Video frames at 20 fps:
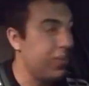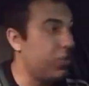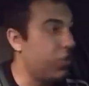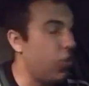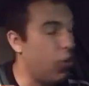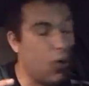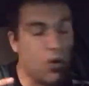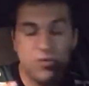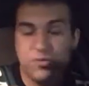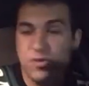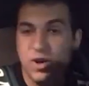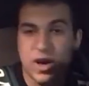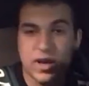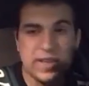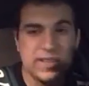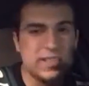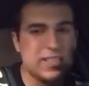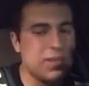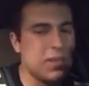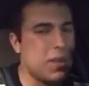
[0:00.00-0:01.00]
The whole
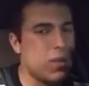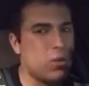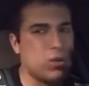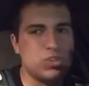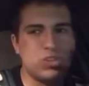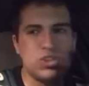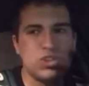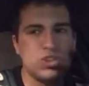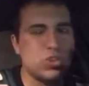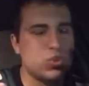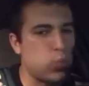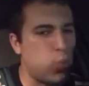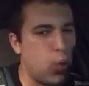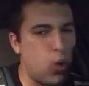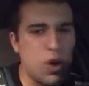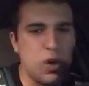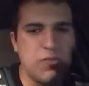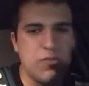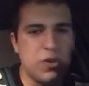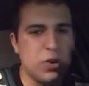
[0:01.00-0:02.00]
fucking team, they were
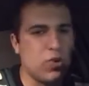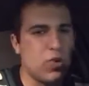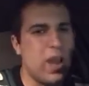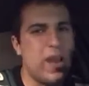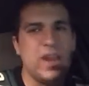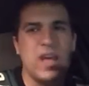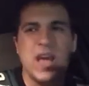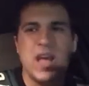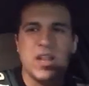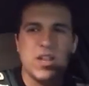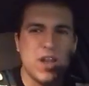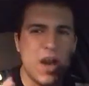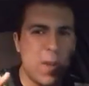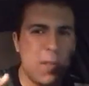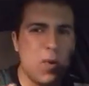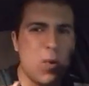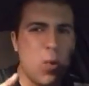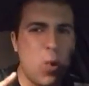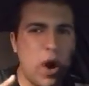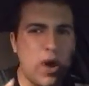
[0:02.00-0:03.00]
swerving around.
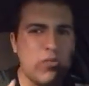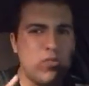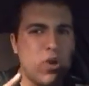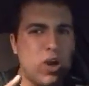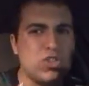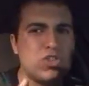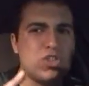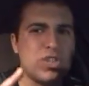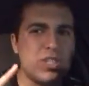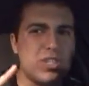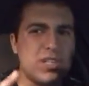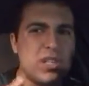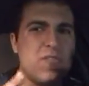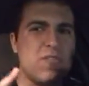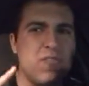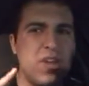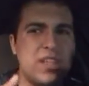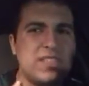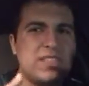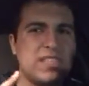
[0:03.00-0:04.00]
Number 1 rushing
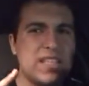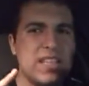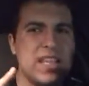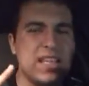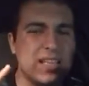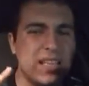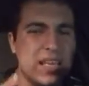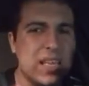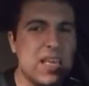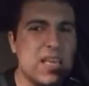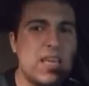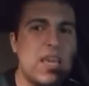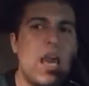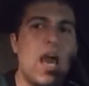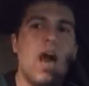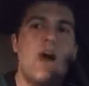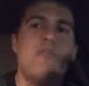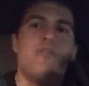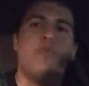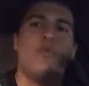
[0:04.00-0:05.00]
defense in the league
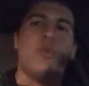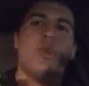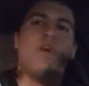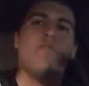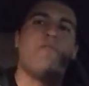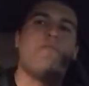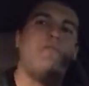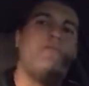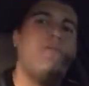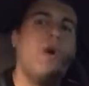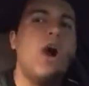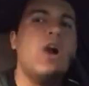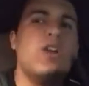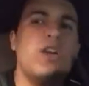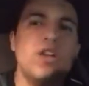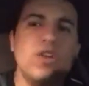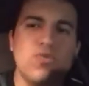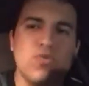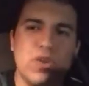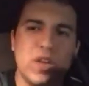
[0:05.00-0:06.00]
for a
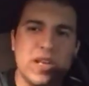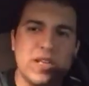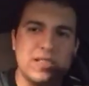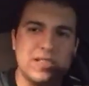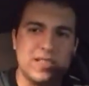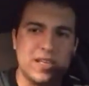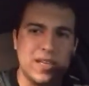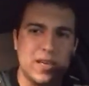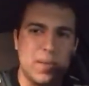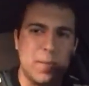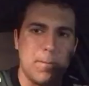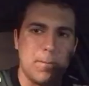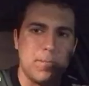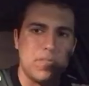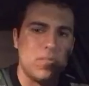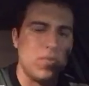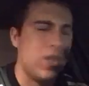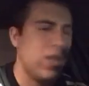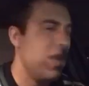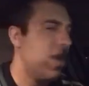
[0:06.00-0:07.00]
fucking reason.
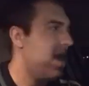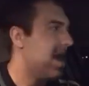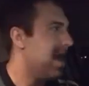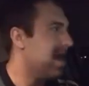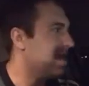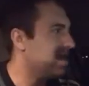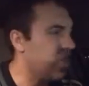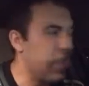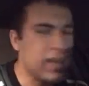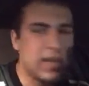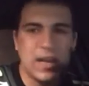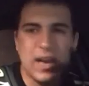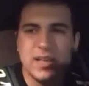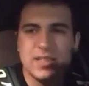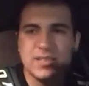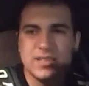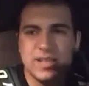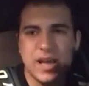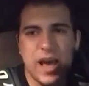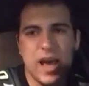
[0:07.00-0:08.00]
And like
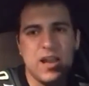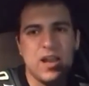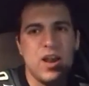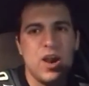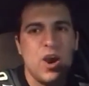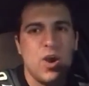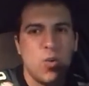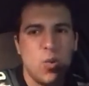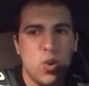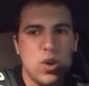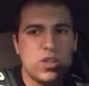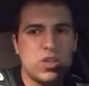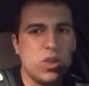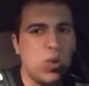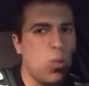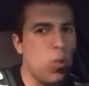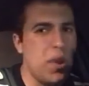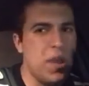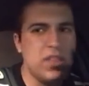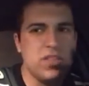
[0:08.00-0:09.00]
I said, with
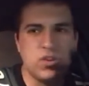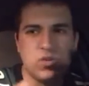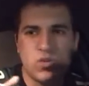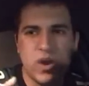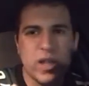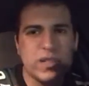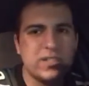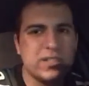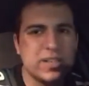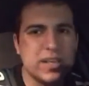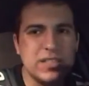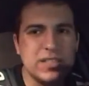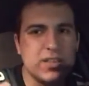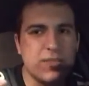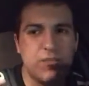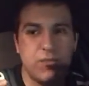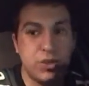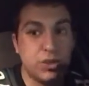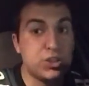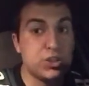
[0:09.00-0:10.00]
the win, the Redskins
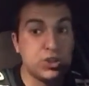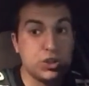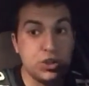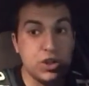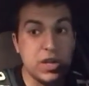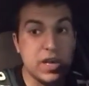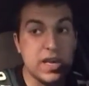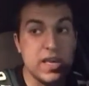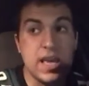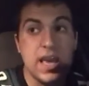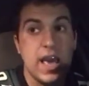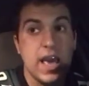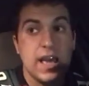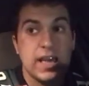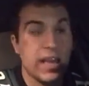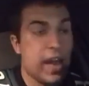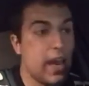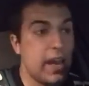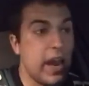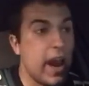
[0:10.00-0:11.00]
officially
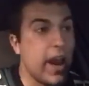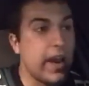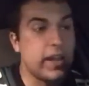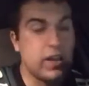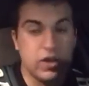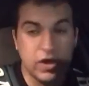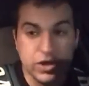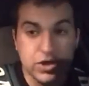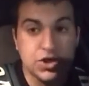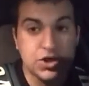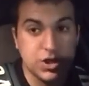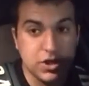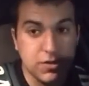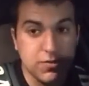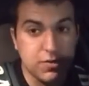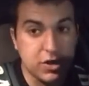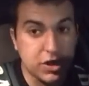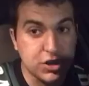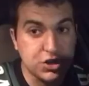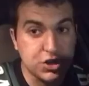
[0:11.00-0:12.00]
cannot clinch the
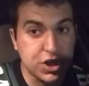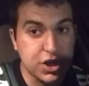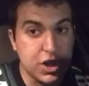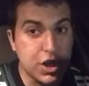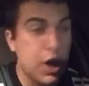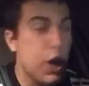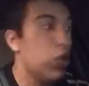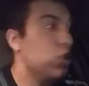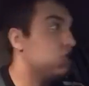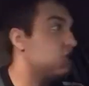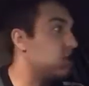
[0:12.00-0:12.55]
division.